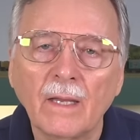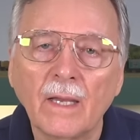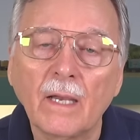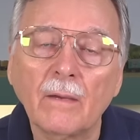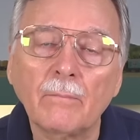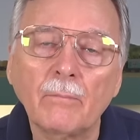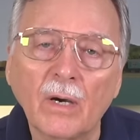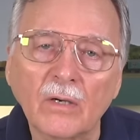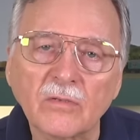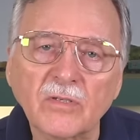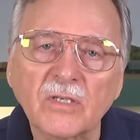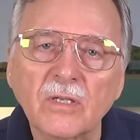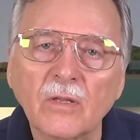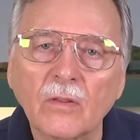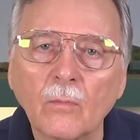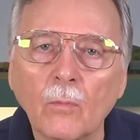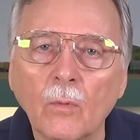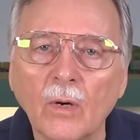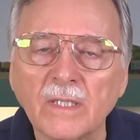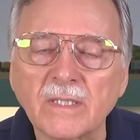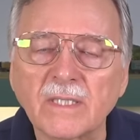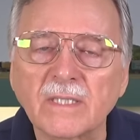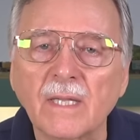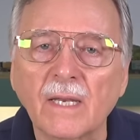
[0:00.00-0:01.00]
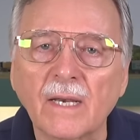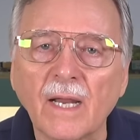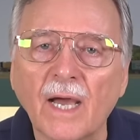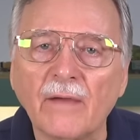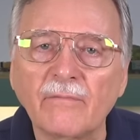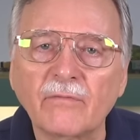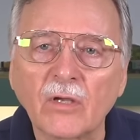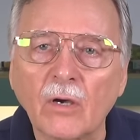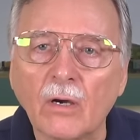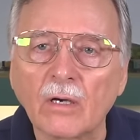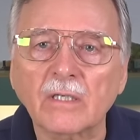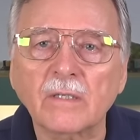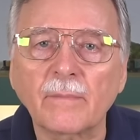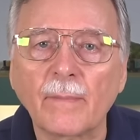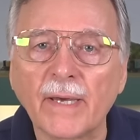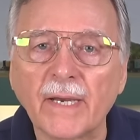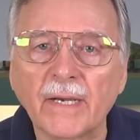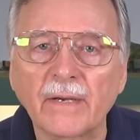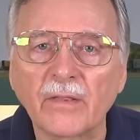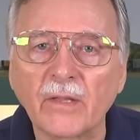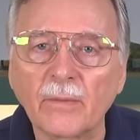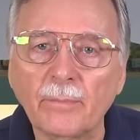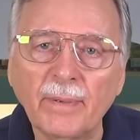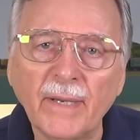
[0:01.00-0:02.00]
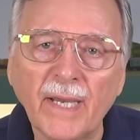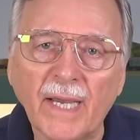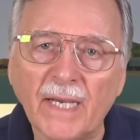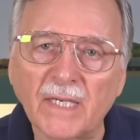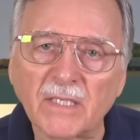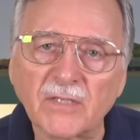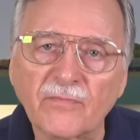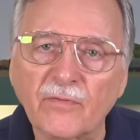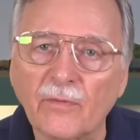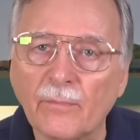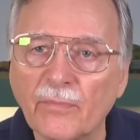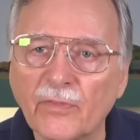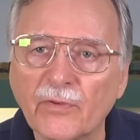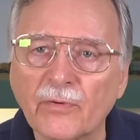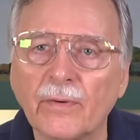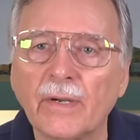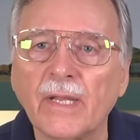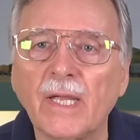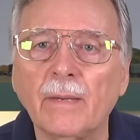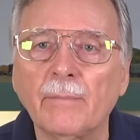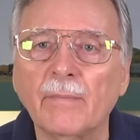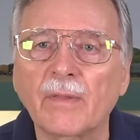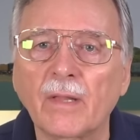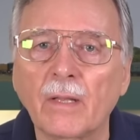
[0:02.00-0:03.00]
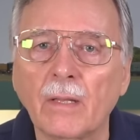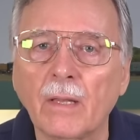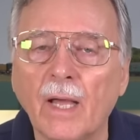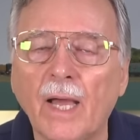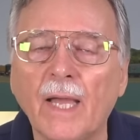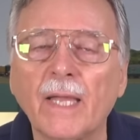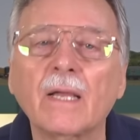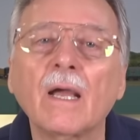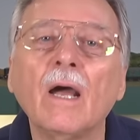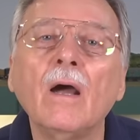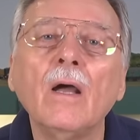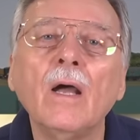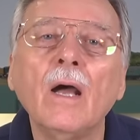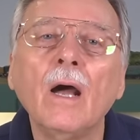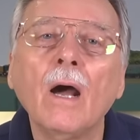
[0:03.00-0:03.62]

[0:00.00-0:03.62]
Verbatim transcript: And most of the ones that I've talked about in the past from 3M and the like